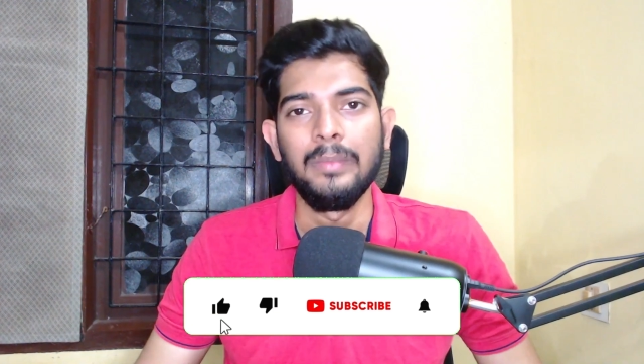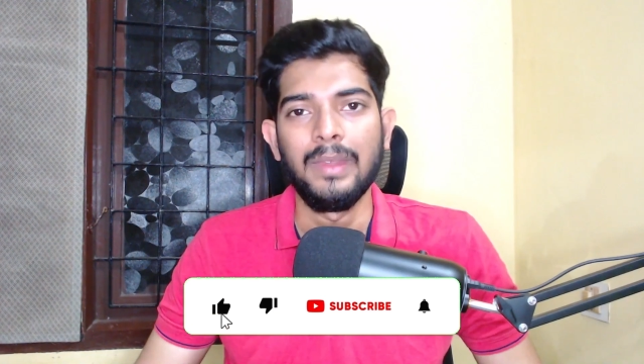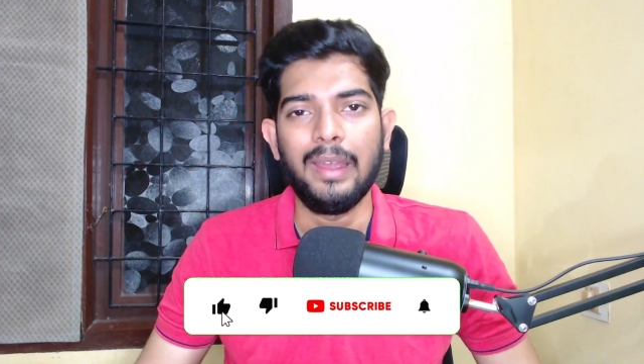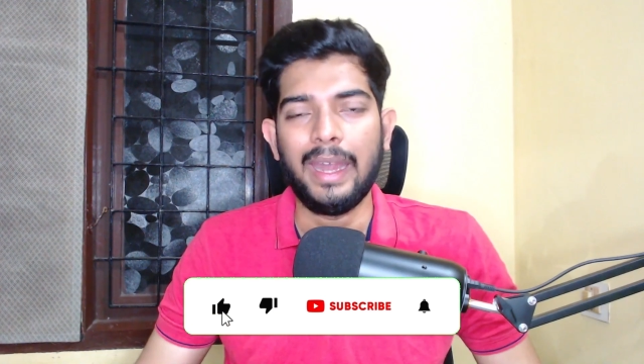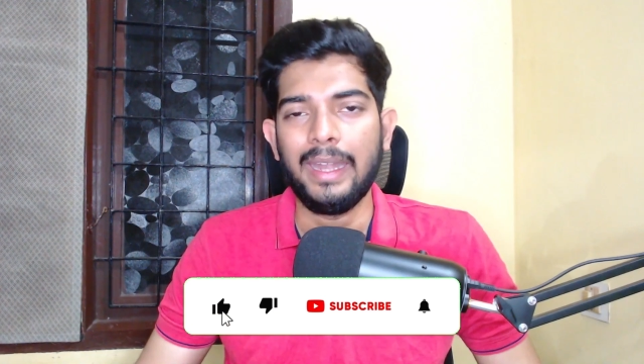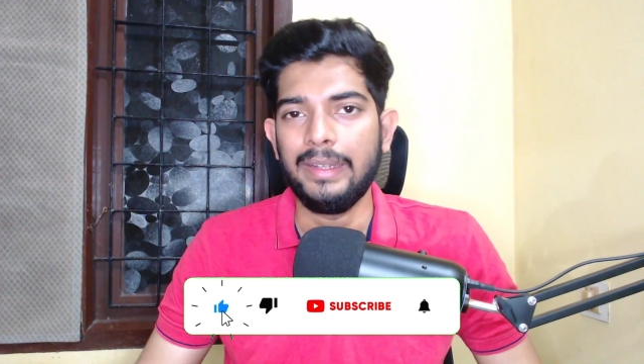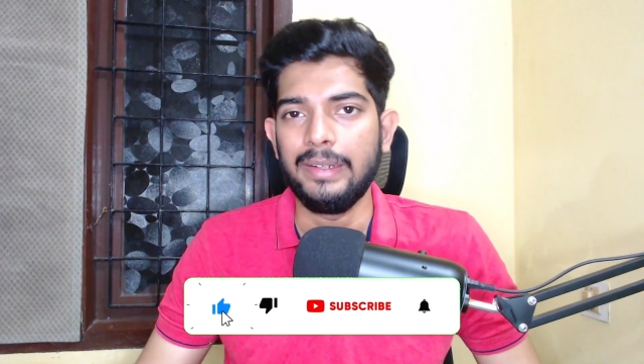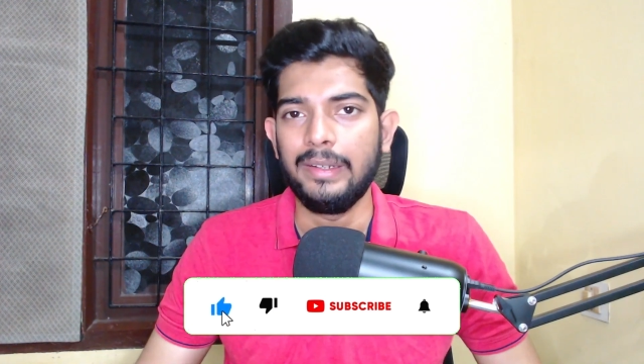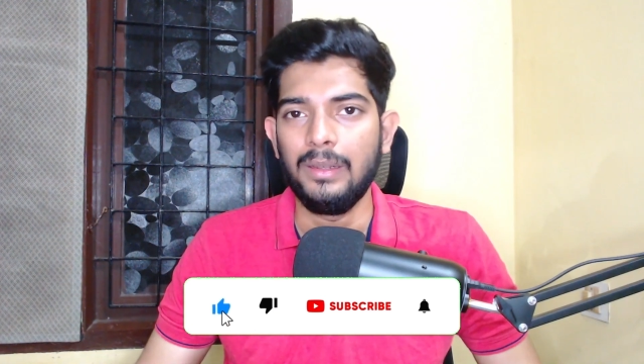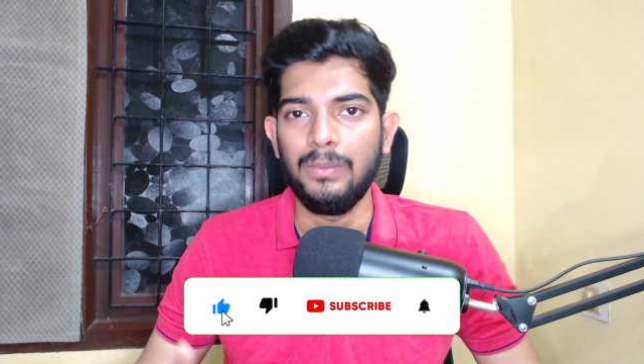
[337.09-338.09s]
And
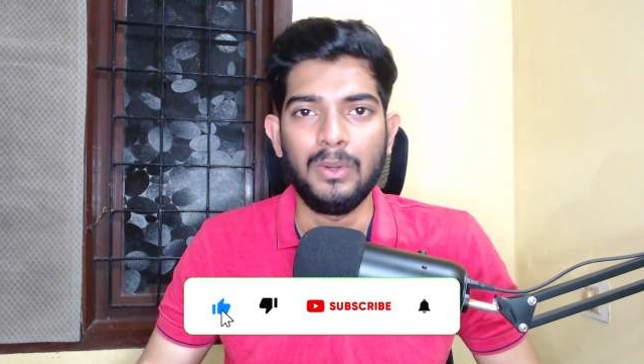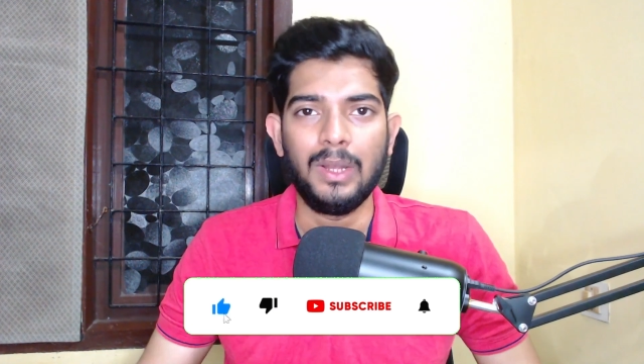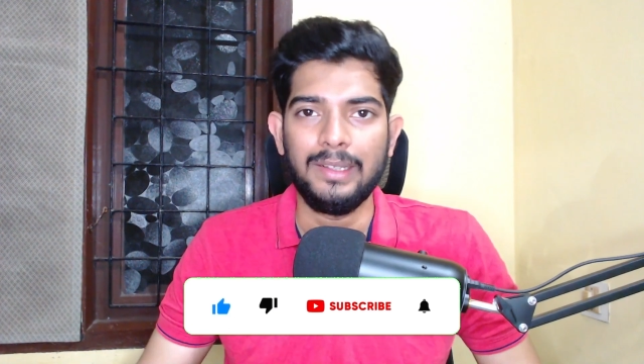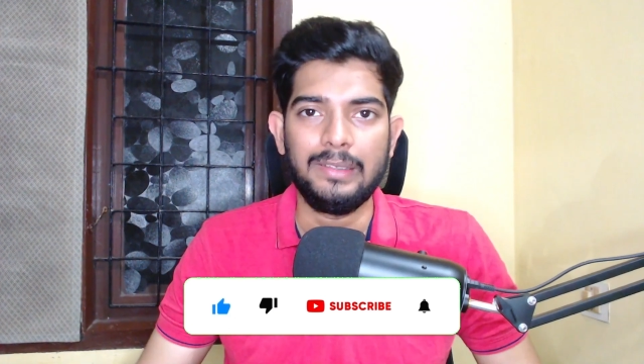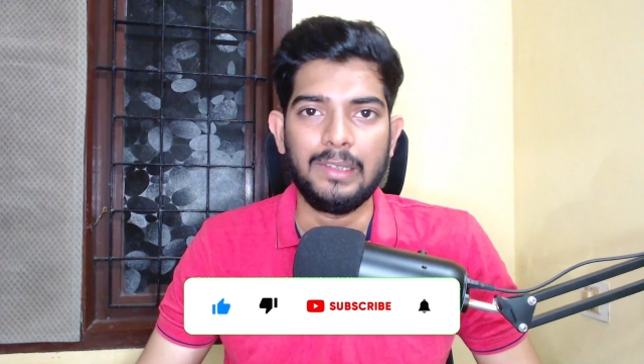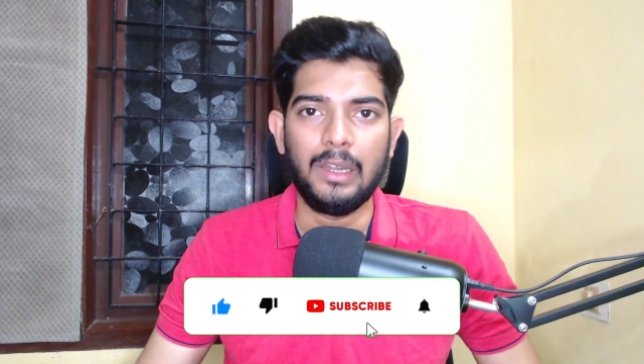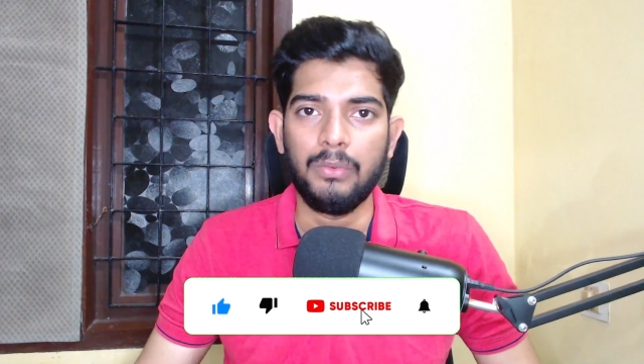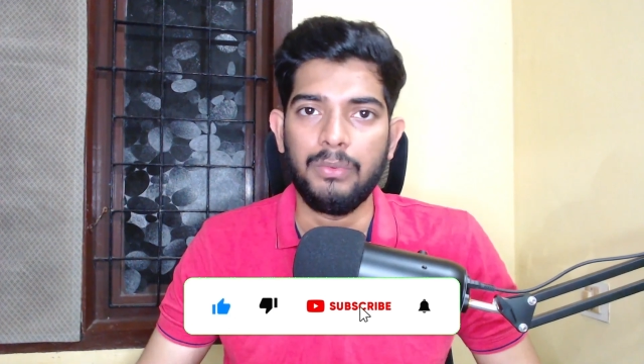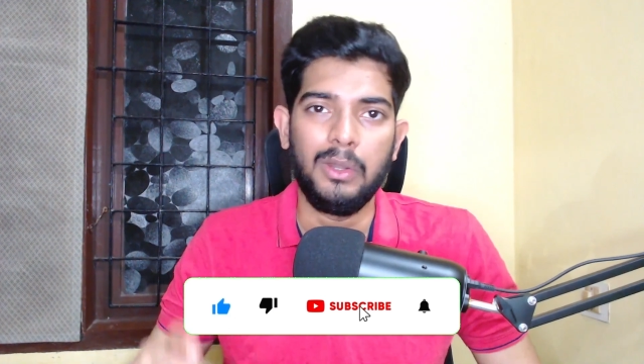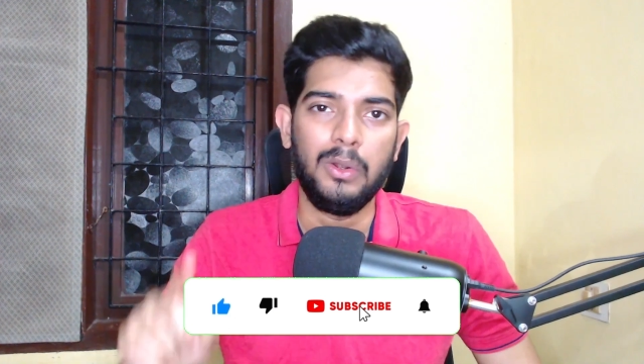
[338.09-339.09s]
if you like this kind
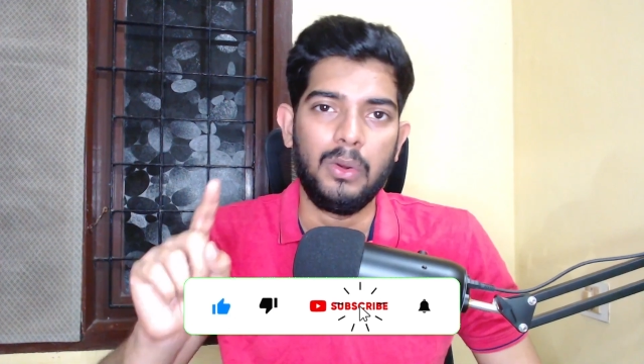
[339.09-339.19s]
of video,